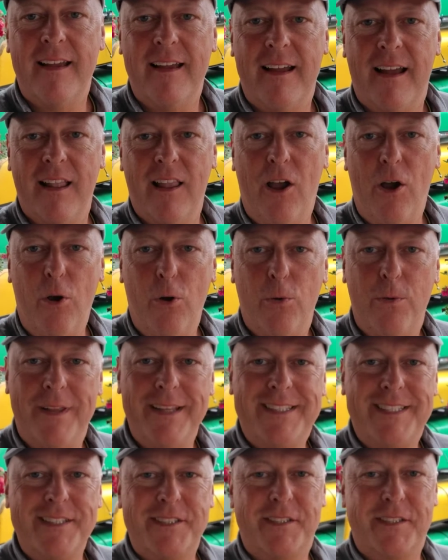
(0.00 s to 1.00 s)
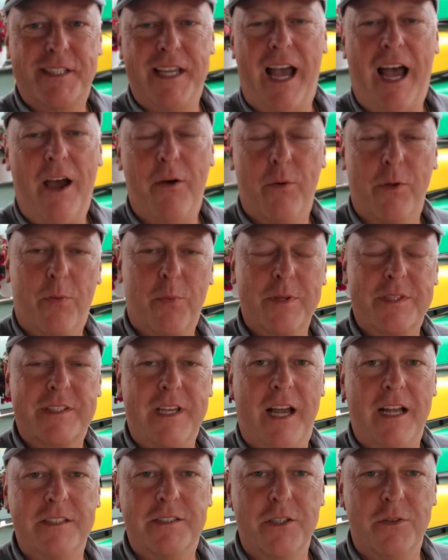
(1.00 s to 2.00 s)
Hello, this is Scott with
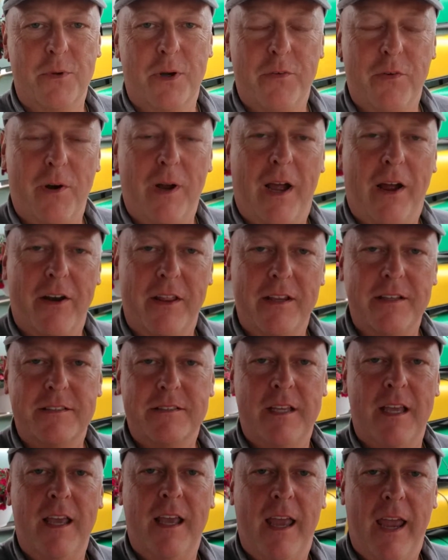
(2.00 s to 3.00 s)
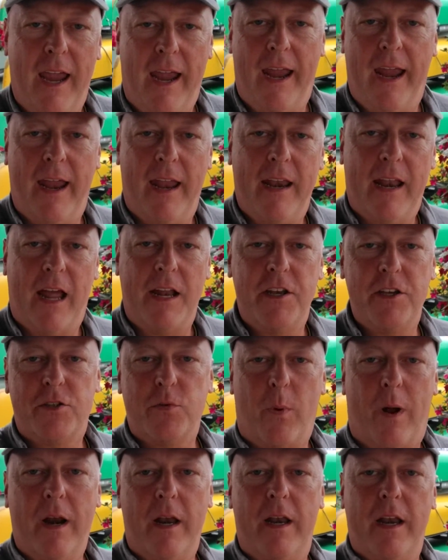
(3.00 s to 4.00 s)
Wisconsin River Outings, and I just
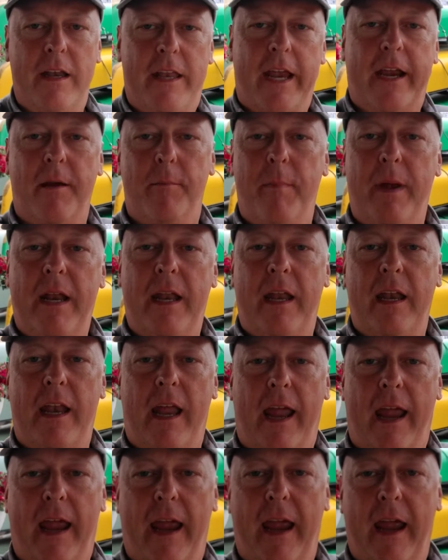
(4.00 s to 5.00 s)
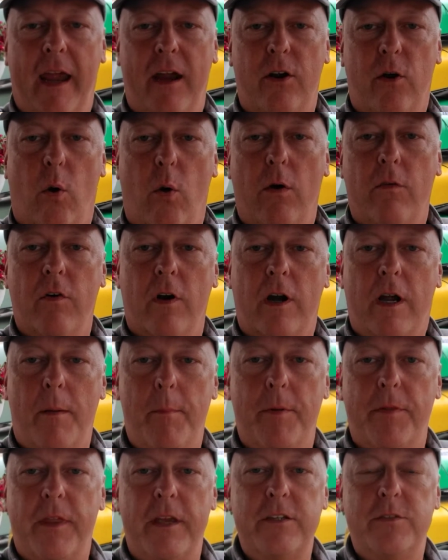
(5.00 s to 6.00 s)
wanted to take a minute and go over a
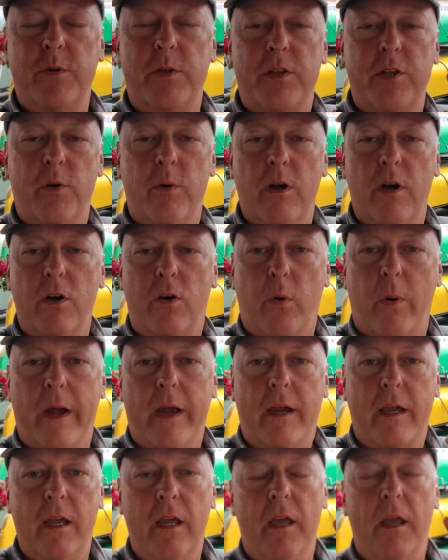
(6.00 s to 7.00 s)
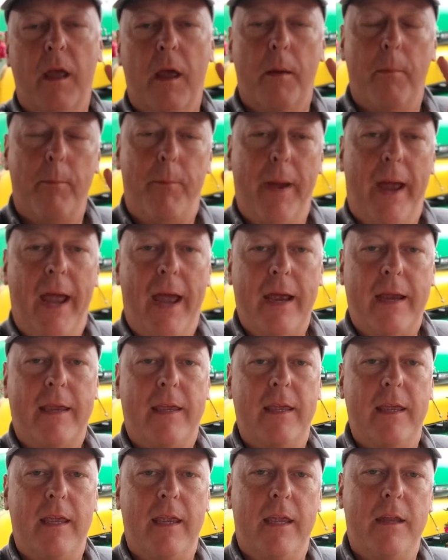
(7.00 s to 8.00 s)
couple things with you real quick.
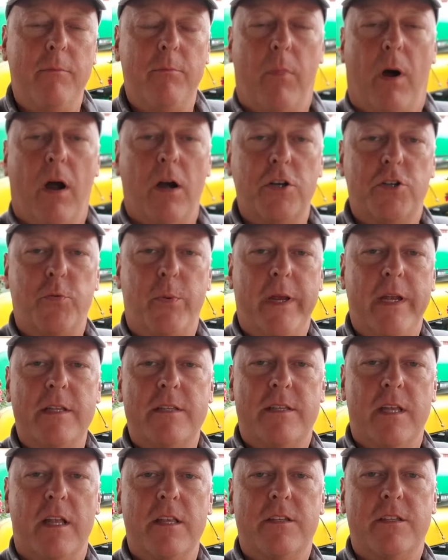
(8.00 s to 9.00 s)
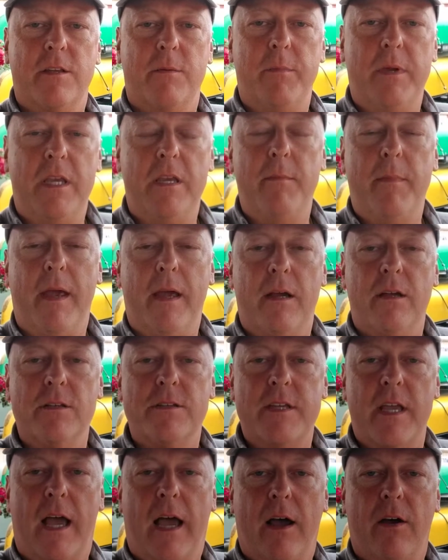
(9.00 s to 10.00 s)
Back in March, we had sent some
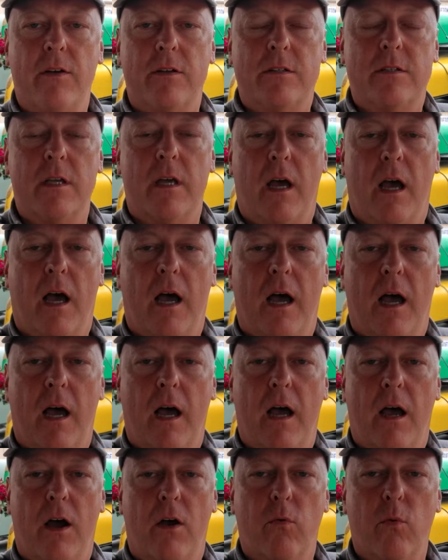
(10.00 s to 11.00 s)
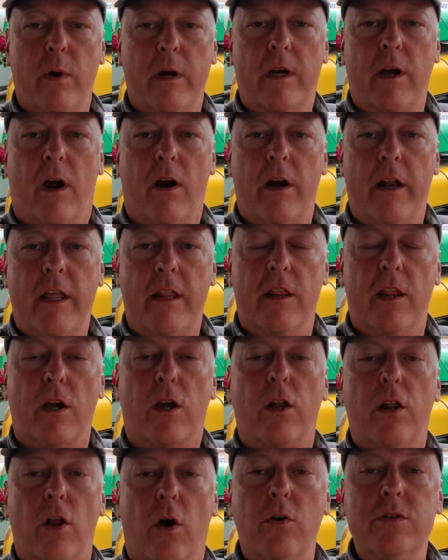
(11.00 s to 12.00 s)
emails out uh, regarding the
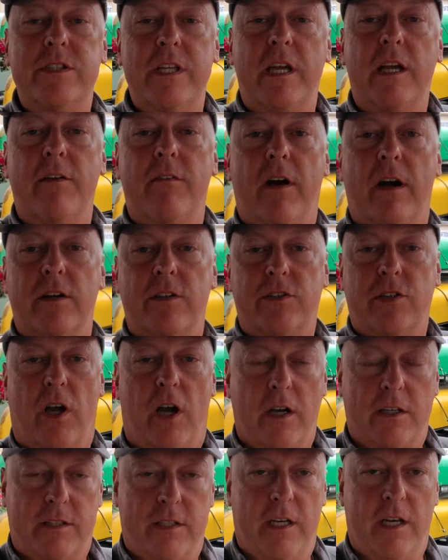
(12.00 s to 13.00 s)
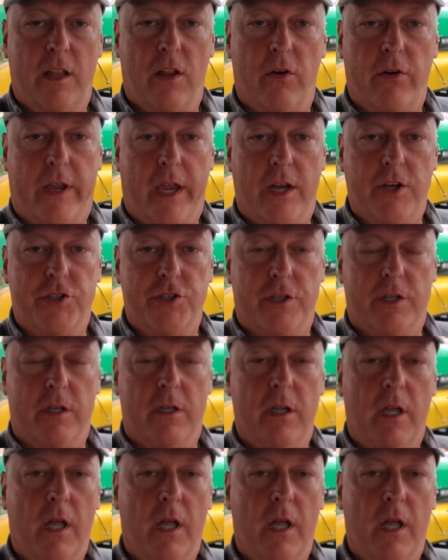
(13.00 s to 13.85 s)
closing of our Sauk City location.